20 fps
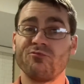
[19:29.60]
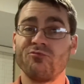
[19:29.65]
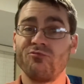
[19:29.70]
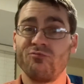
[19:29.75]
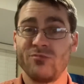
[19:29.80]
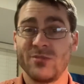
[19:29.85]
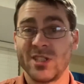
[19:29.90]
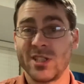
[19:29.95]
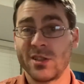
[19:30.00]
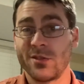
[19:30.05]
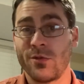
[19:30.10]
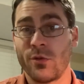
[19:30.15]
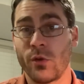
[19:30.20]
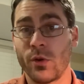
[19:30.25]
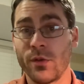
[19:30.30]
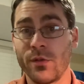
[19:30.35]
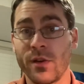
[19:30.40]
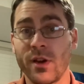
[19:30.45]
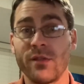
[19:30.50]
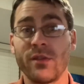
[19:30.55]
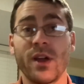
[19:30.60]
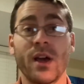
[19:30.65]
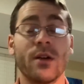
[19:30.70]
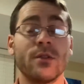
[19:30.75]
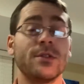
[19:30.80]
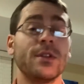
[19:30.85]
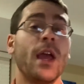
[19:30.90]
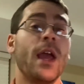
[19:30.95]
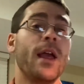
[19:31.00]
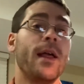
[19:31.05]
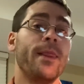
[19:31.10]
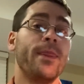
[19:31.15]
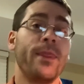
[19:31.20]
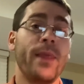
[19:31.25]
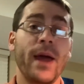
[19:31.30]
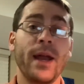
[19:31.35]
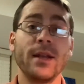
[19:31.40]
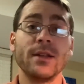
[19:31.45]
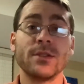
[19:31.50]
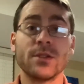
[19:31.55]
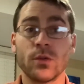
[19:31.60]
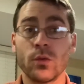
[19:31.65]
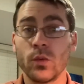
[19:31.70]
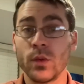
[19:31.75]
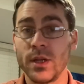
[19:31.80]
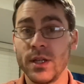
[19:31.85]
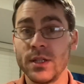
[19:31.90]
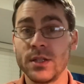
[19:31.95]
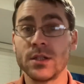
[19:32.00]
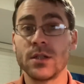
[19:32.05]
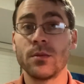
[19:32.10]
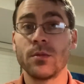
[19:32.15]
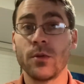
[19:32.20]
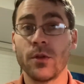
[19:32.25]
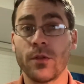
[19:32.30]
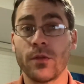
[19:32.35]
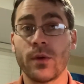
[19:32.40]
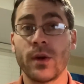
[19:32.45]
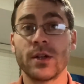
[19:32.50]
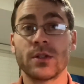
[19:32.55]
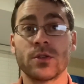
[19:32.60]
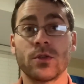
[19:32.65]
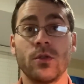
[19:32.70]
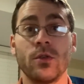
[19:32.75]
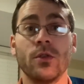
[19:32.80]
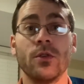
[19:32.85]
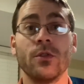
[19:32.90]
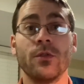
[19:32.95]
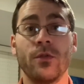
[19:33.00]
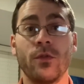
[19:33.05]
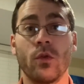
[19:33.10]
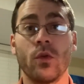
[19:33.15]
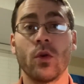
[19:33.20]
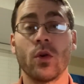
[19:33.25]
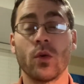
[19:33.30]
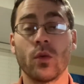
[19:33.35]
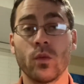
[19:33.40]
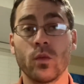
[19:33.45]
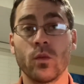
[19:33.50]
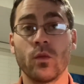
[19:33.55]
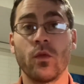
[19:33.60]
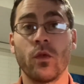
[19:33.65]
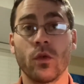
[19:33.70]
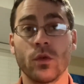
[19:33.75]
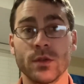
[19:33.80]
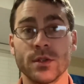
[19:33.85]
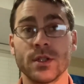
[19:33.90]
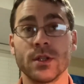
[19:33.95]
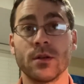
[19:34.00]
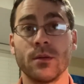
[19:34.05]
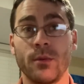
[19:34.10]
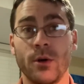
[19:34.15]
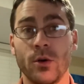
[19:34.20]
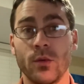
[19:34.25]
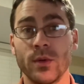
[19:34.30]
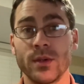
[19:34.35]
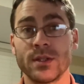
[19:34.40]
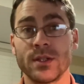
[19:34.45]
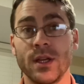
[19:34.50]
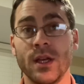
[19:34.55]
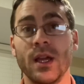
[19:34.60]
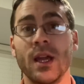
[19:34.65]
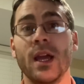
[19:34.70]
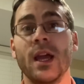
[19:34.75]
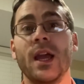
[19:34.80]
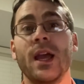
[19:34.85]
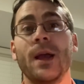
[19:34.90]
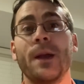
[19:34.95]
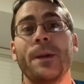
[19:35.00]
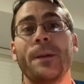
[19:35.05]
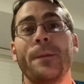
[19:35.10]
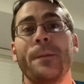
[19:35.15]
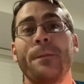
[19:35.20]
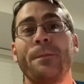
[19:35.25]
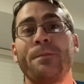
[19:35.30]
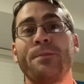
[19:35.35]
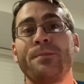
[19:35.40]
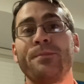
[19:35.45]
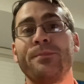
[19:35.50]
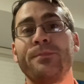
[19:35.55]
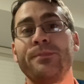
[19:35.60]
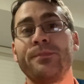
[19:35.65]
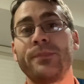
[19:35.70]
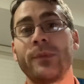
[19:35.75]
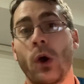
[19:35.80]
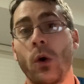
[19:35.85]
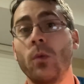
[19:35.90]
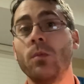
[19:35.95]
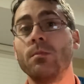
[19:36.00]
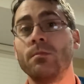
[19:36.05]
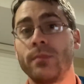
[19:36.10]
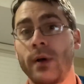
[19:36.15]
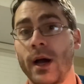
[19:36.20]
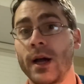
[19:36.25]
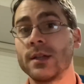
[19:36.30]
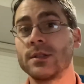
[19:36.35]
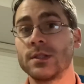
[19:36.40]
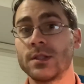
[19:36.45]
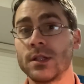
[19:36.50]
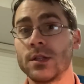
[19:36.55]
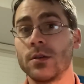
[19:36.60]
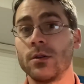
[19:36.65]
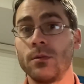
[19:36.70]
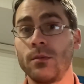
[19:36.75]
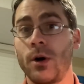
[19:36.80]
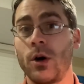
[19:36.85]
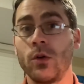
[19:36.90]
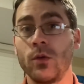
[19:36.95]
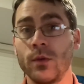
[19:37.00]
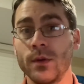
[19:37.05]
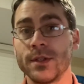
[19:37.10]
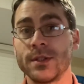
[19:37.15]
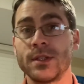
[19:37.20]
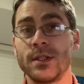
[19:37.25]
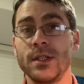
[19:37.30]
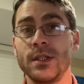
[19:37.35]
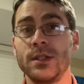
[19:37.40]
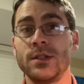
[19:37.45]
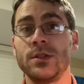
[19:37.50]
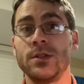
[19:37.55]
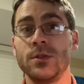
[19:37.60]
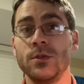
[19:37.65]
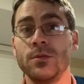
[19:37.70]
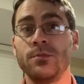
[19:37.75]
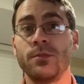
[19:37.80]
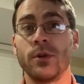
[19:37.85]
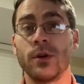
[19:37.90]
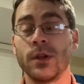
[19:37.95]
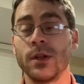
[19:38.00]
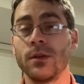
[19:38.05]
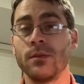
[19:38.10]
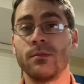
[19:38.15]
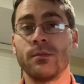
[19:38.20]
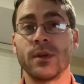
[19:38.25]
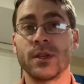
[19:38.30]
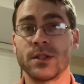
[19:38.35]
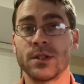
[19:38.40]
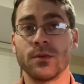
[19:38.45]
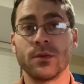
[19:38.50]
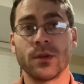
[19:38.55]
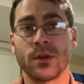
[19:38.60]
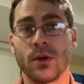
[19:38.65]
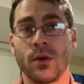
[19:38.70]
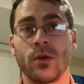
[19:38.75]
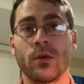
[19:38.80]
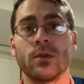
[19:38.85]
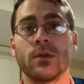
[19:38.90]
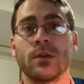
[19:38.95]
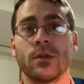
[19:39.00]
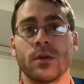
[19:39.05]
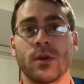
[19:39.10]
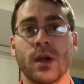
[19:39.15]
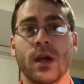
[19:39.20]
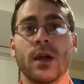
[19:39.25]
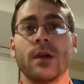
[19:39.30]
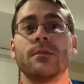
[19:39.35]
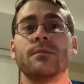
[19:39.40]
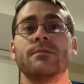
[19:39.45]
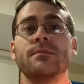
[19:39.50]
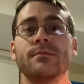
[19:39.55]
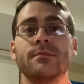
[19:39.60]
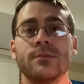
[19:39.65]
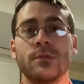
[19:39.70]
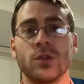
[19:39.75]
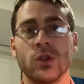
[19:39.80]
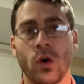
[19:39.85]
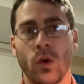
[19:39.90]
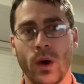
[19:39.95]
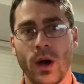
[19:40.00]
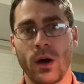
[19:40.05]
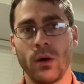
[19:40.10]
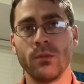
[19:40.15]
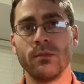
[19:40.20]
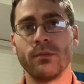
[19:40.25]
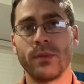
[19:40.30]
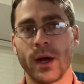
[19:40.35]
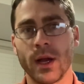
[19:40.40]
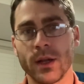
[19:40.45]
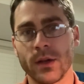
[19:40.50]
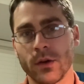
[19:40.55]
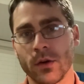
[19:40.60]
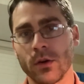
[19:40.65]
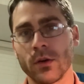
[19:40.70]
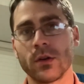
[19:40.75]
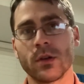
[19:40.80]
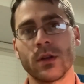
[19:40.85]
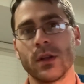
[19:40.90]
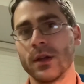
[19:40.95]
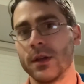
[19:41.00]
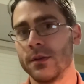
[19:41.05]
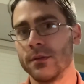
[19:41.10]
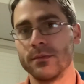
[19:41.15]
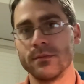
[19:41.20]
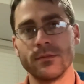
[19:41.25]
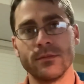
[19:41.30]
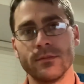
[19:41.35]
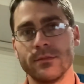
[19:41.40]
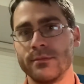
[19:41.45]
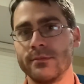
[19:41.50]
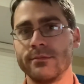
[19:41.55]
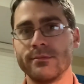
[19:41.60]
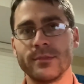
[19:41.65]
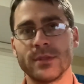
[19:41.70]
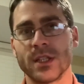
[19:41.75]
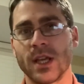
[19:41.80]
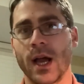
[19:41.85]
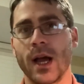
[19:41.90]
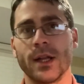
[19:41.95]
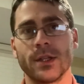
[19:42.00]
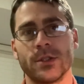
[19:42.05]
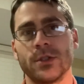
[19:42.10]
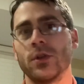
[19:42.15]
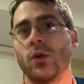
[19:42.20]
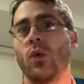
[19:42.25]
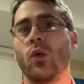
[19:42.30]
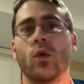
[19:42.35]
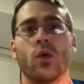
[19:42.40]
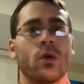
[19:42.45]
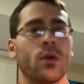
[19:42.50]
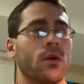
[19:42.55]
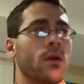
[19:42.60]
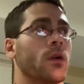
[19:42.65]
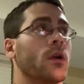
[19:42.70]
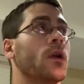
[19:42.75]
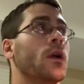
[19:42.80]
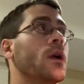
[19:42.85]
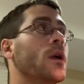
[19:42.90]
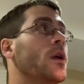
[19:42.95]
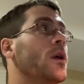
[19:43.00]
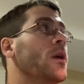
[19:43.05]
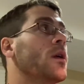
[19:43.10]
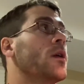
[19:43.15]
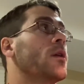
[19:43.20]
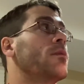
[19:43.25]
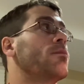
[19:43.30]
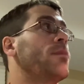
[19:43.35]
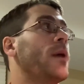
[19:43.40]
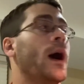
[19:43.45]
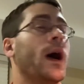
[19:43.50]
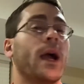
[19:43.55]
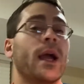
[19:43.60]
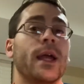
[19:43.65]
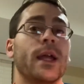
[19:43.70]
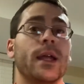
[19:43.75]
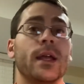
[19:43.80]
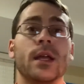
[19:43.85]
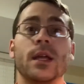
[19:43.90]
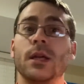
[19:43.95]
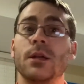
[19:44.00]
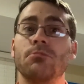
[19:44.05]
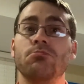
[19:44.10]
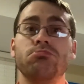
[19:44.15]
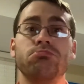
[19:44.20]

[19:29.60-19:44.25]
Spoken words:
it's like $45. That is a reasonable threshold for single malt whiskey. Don't buy single malt whiskey to mix it with Coke, okay? Go out and buy Kirkland Scotch or buy